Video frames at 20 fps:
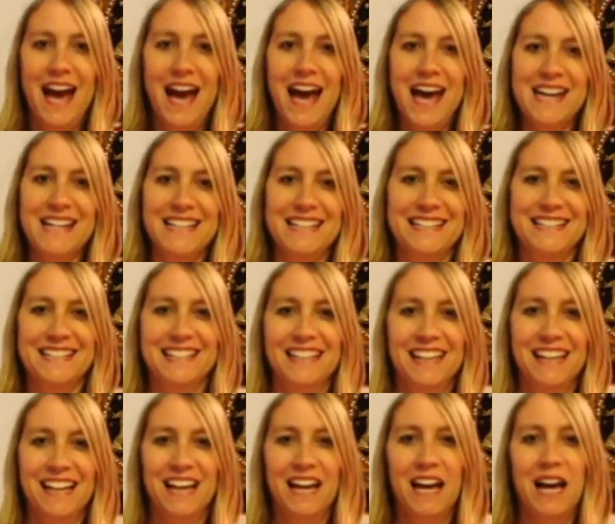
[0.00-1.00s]
Hi,
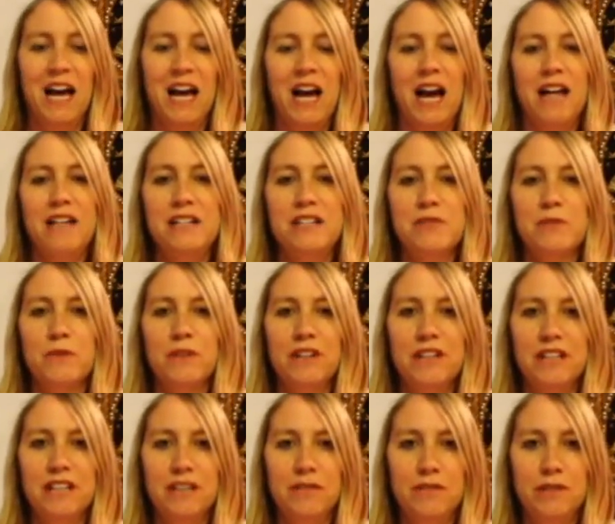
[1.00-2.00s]
I just
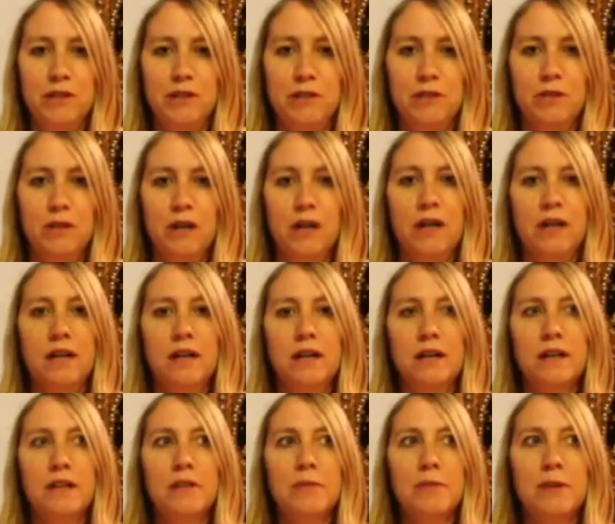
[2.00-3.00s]
wanted to give you
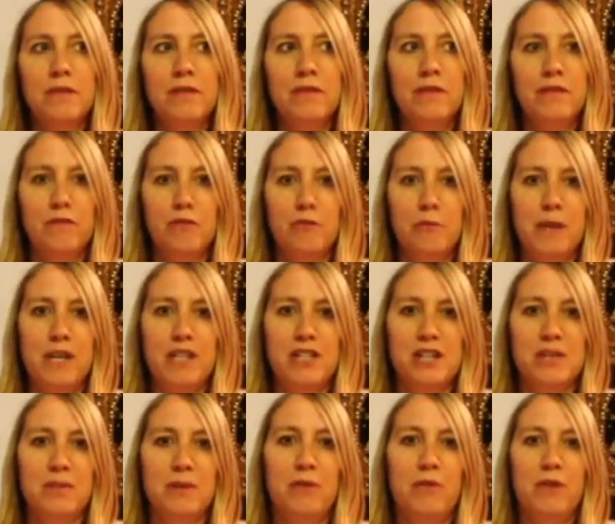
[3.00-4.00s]
a little bit of
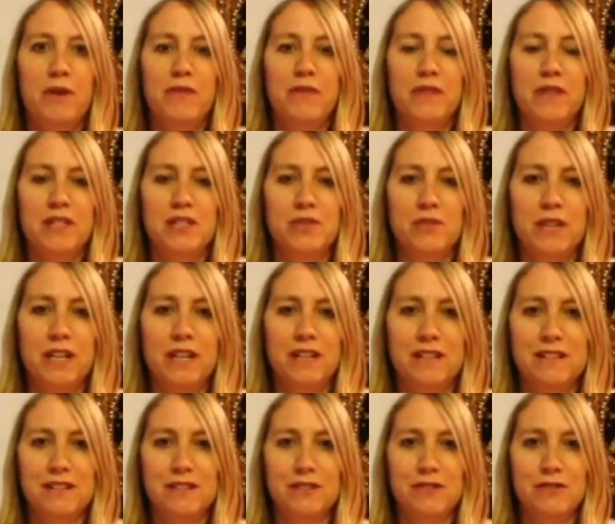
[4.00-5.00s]
information about what these
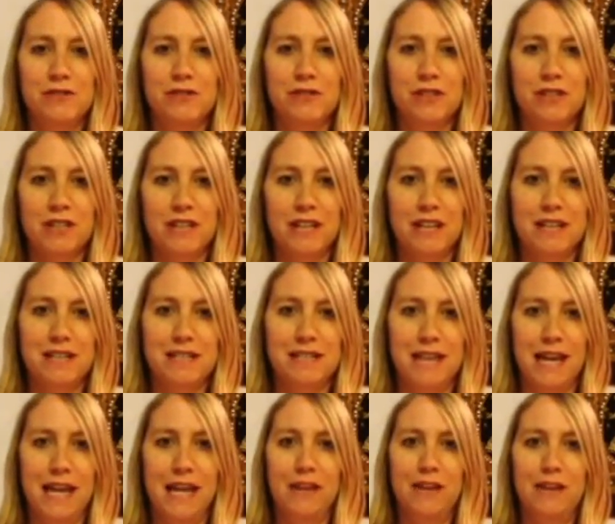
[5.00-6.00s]
readings usually
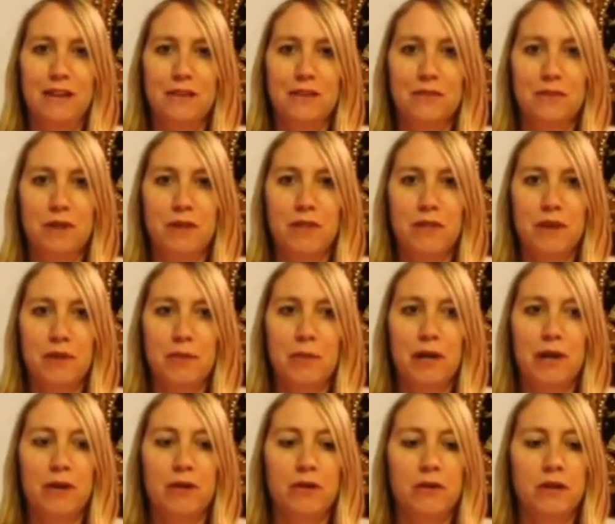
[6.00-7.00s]
entail and what they're
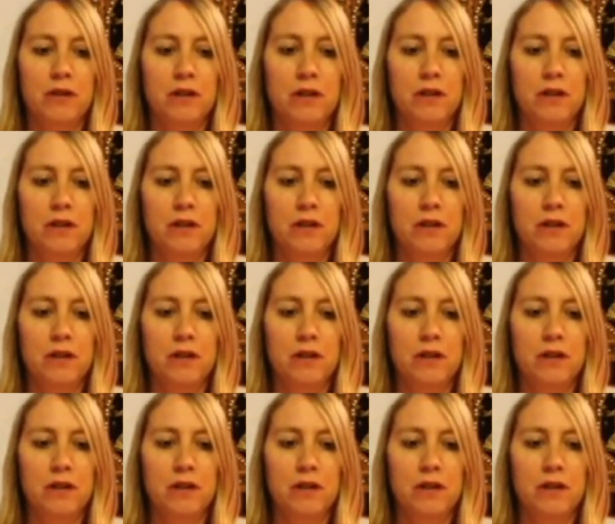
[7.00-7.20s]
about.